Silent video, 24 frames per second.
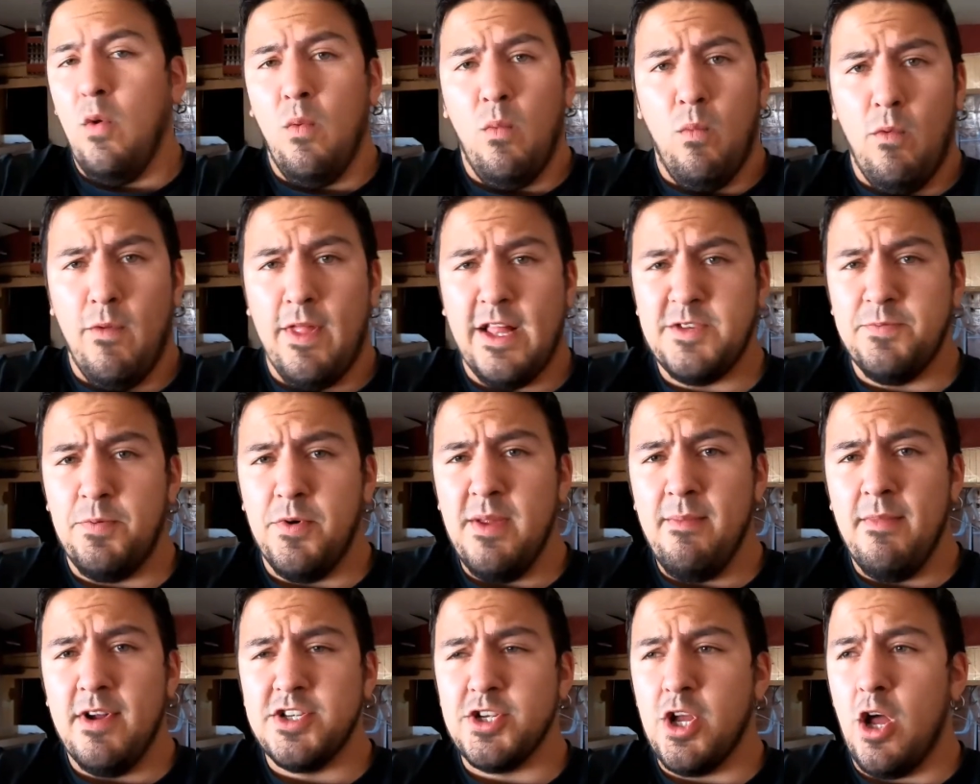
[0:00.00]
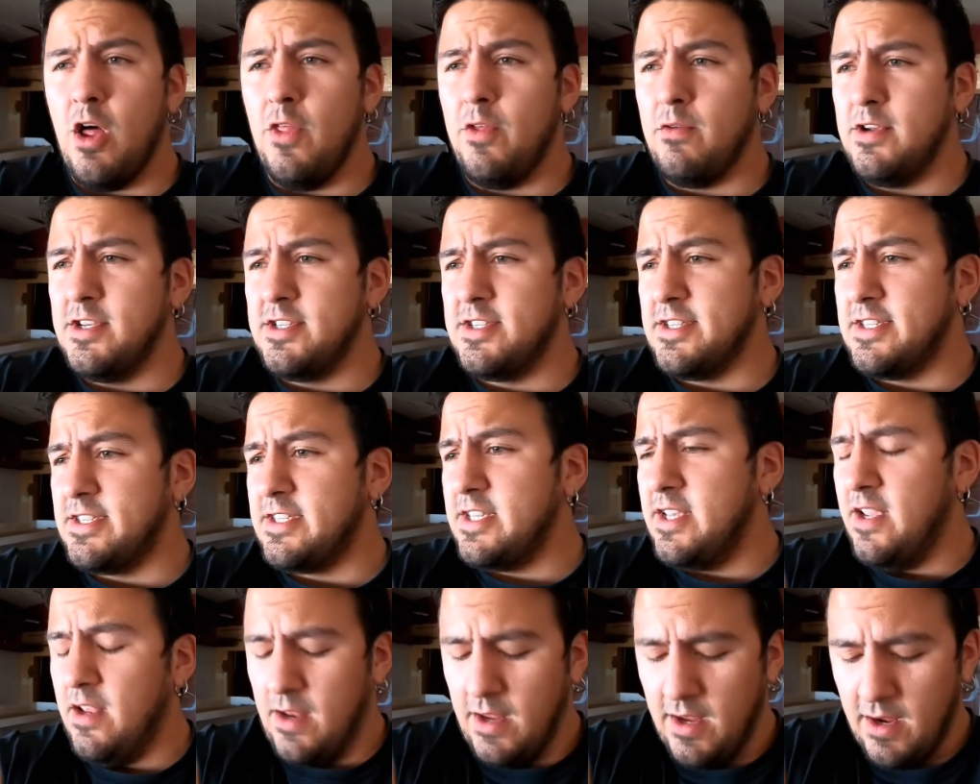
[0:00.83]
Well, that's pretty much all there is to
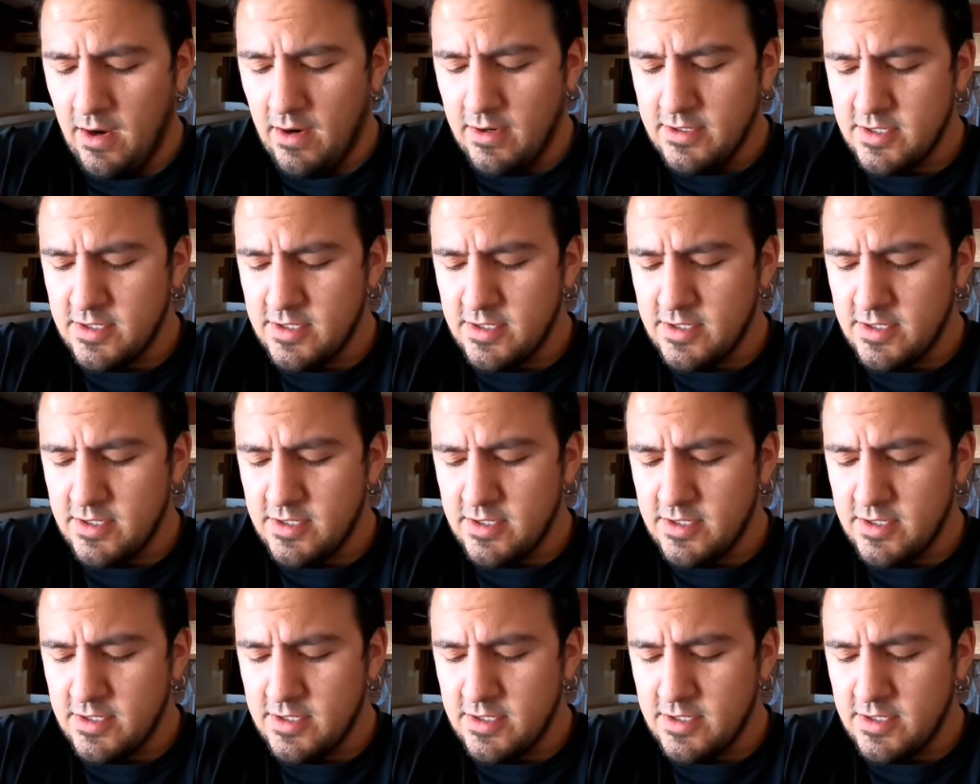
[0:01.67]
see in here.